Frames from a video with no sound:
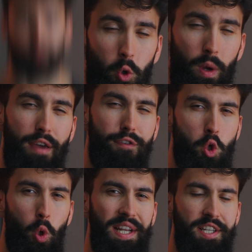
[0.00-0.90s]
So if
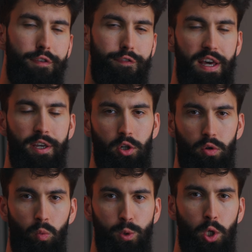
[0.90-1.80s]
training to
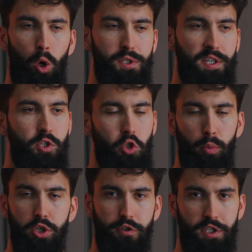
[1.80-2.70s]
failure was causing so
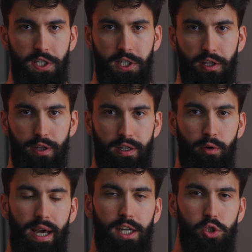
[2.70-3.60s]
much fatigue that it
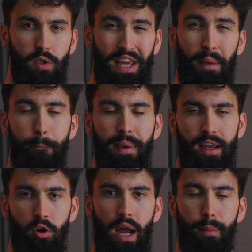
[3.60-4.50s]
could actually
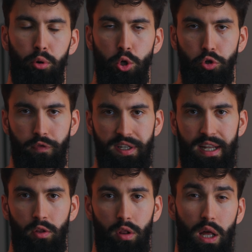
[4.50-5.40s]
impair hypertrophy
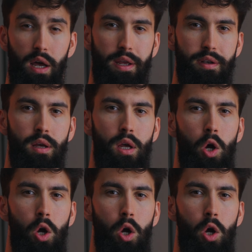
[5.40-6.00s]
down the line,